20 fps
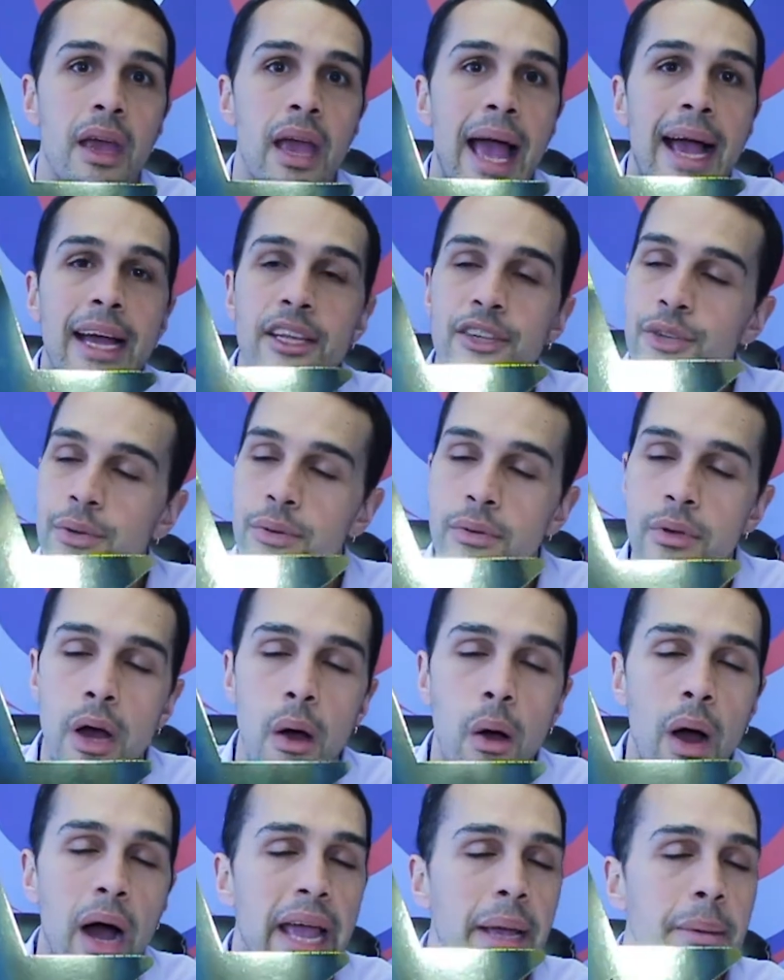As you
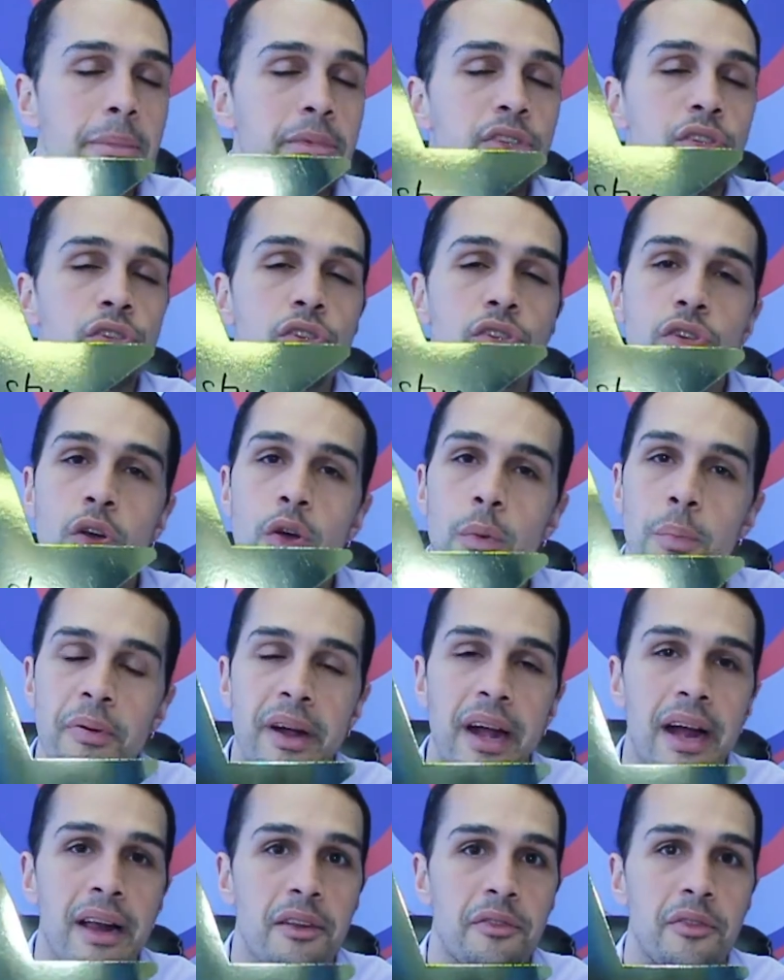know, I am so
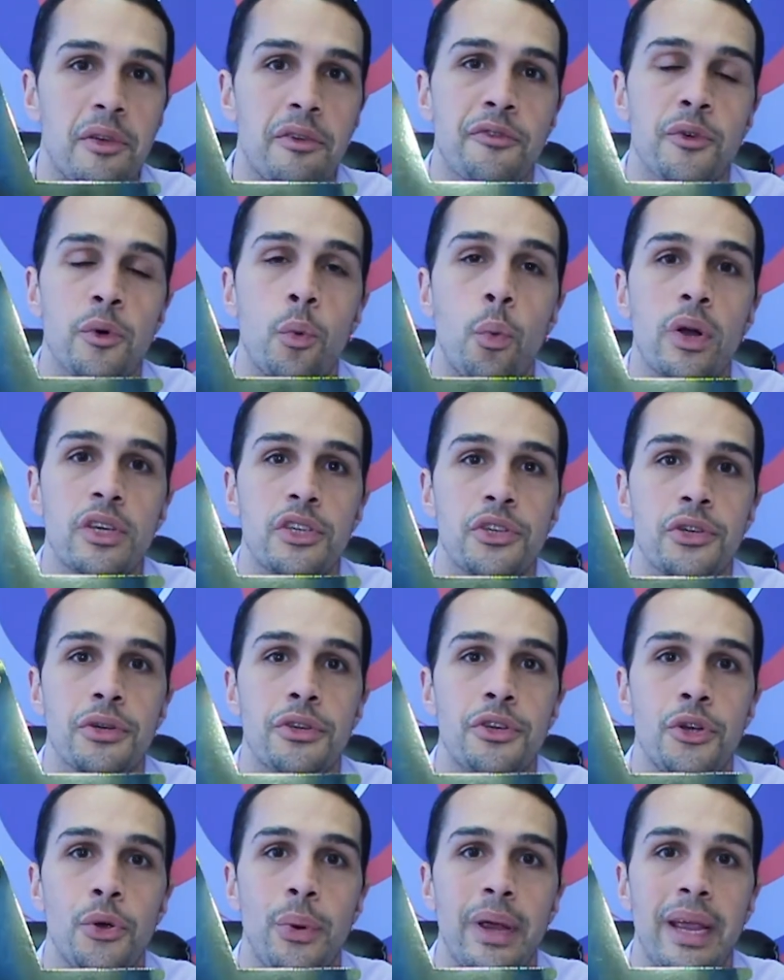proud of you for what you're
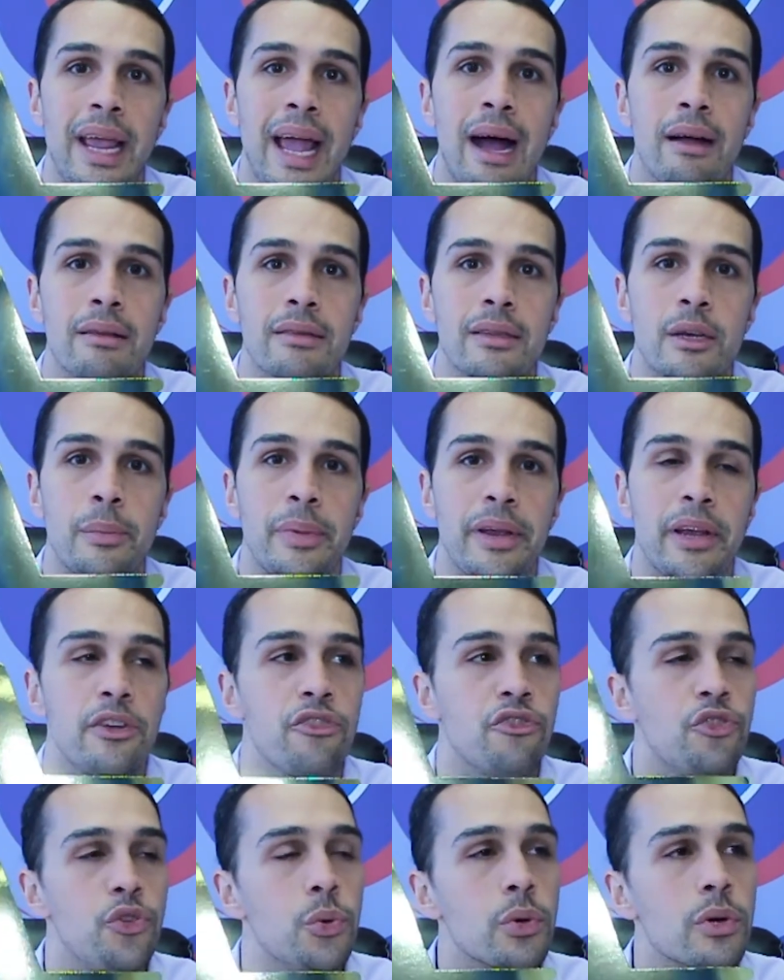doing out there,
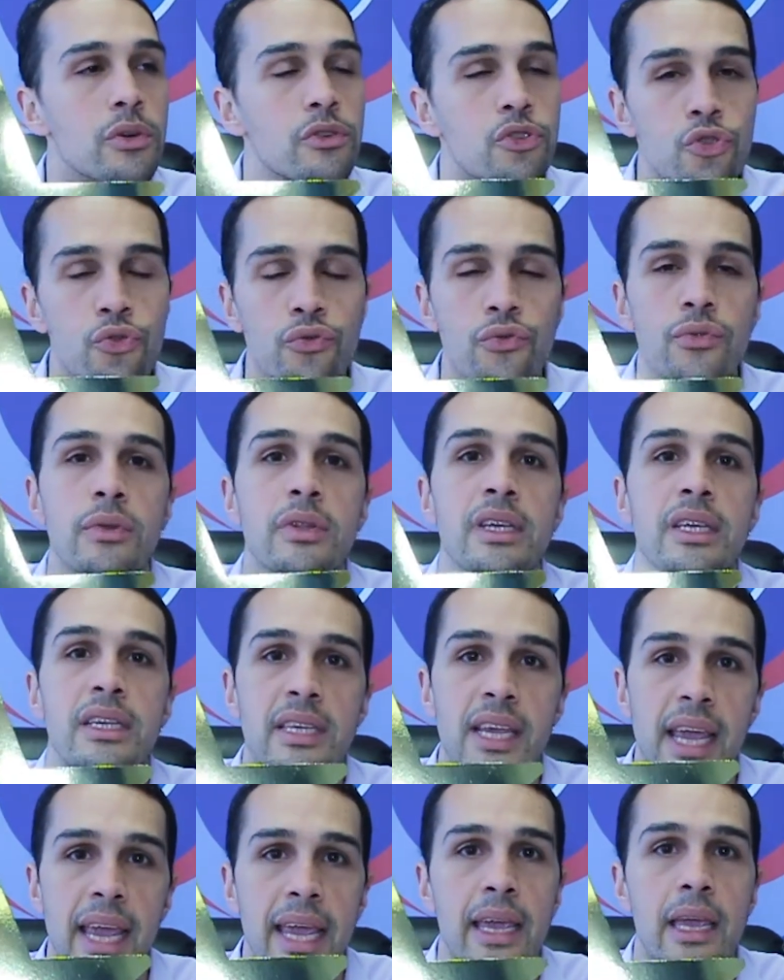because you are truly
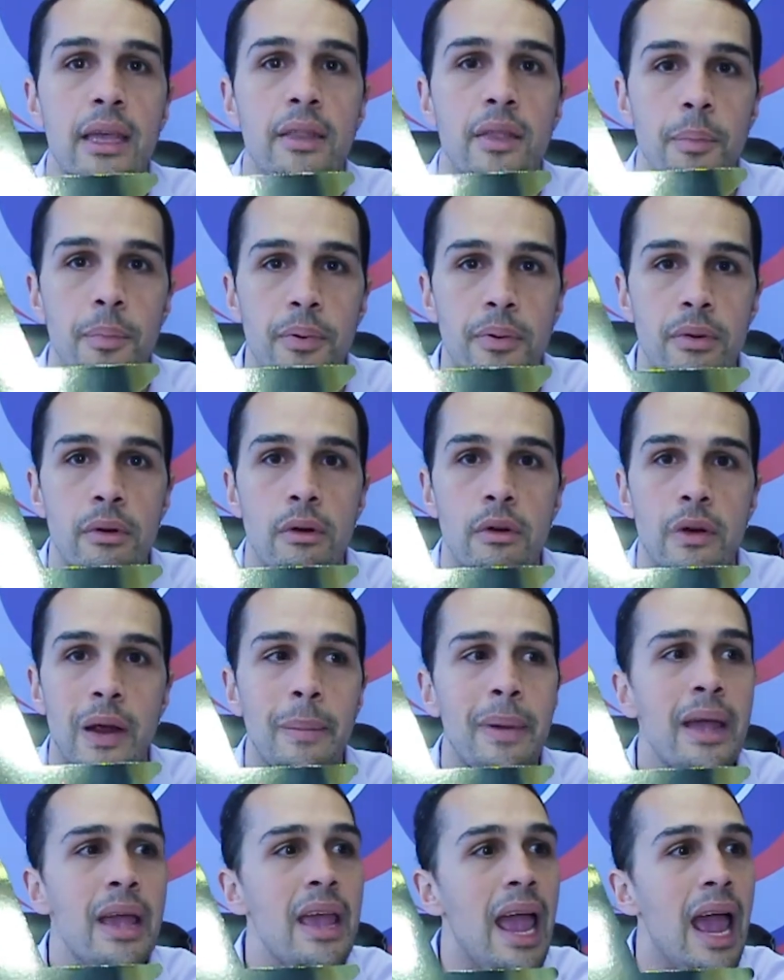taking the
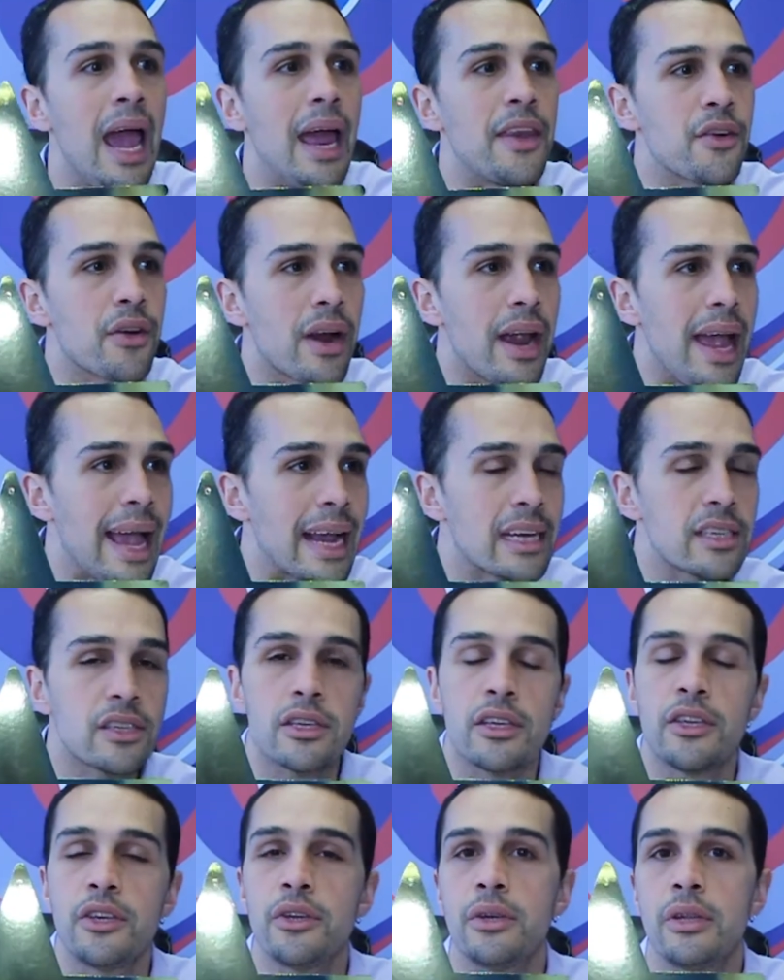program and you're
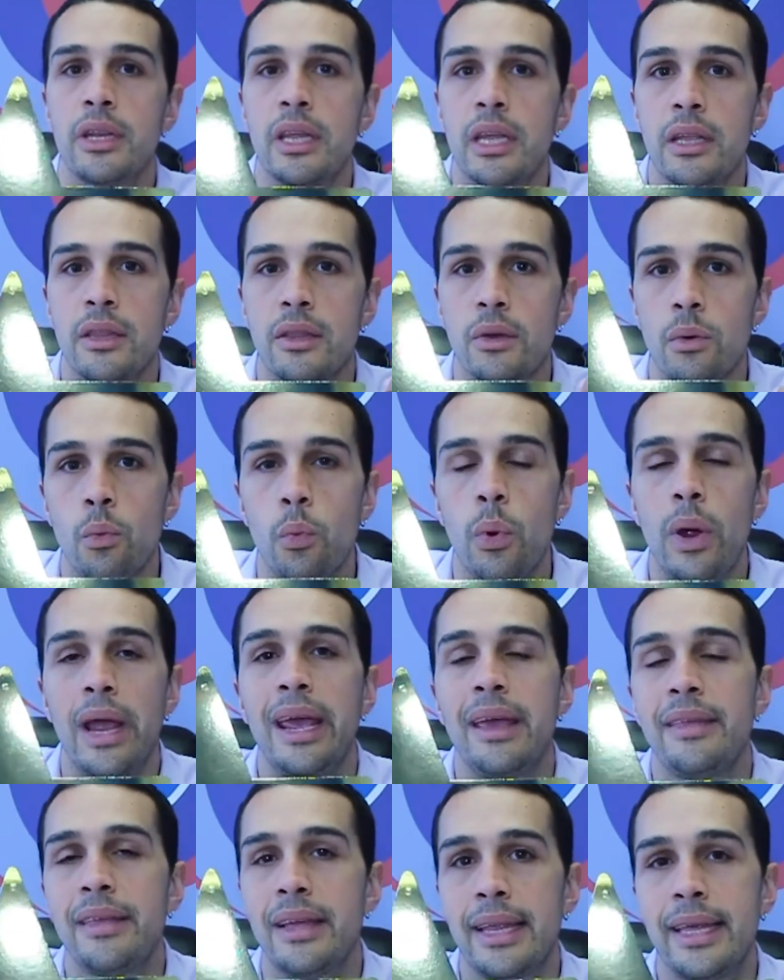executing it the
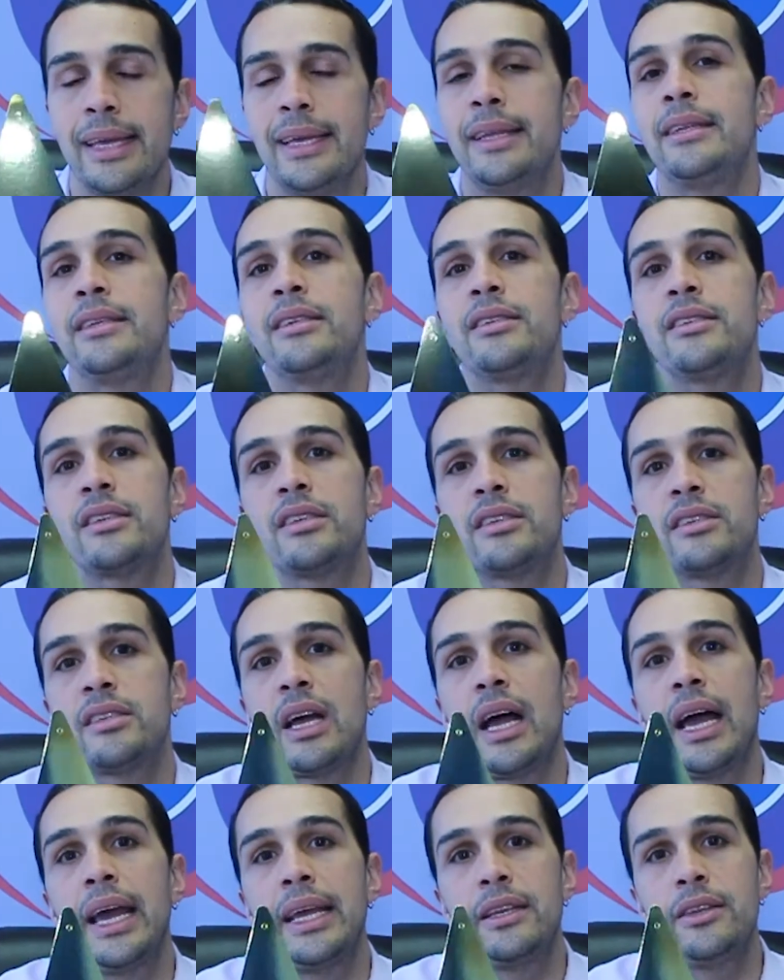way that it is
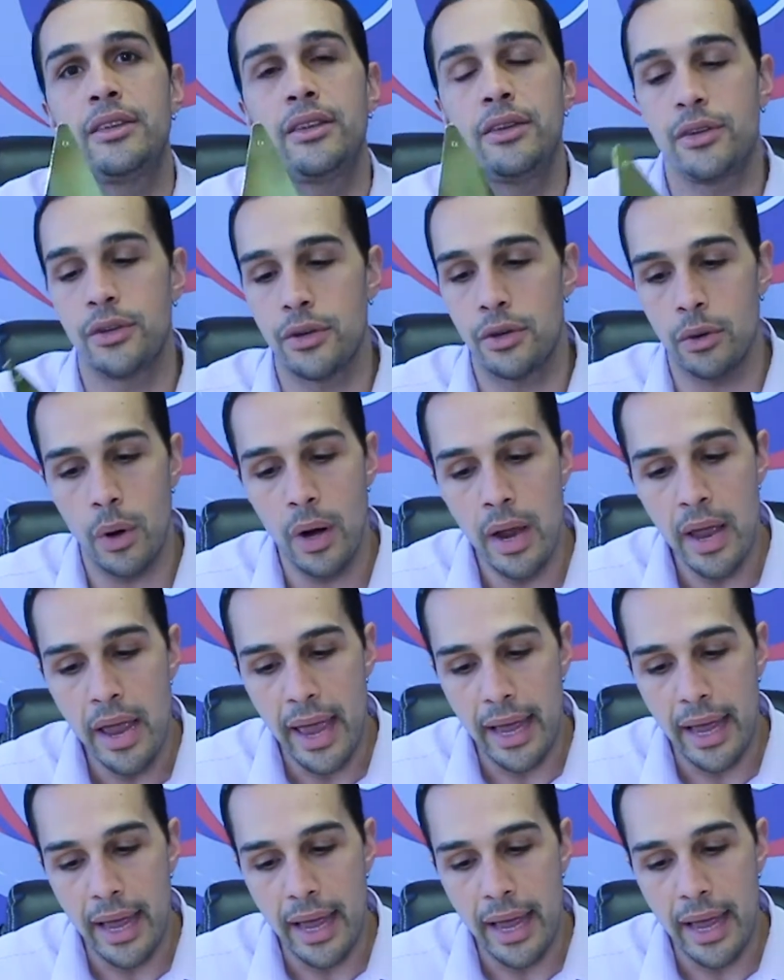designed to do.